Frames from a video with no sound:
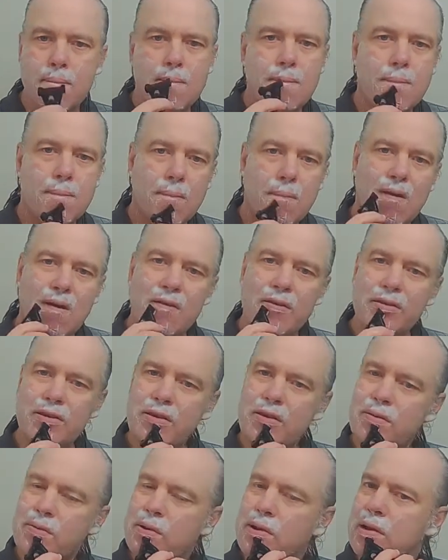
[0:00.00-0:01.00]
Well, this is
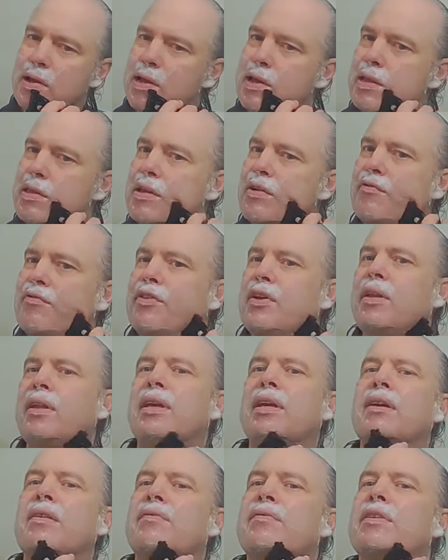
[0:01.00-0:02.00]
really, the feeling
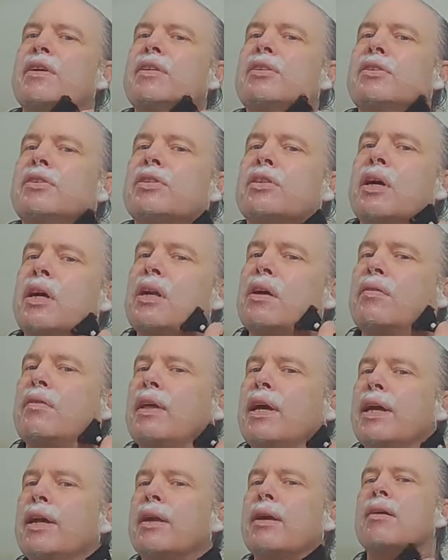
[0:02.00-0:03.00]
of this is kind of
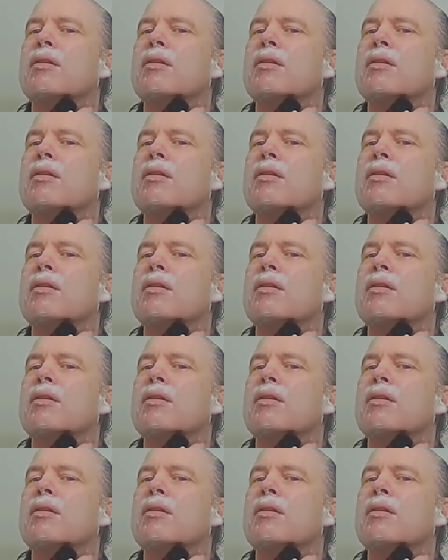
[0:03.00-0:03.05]
like,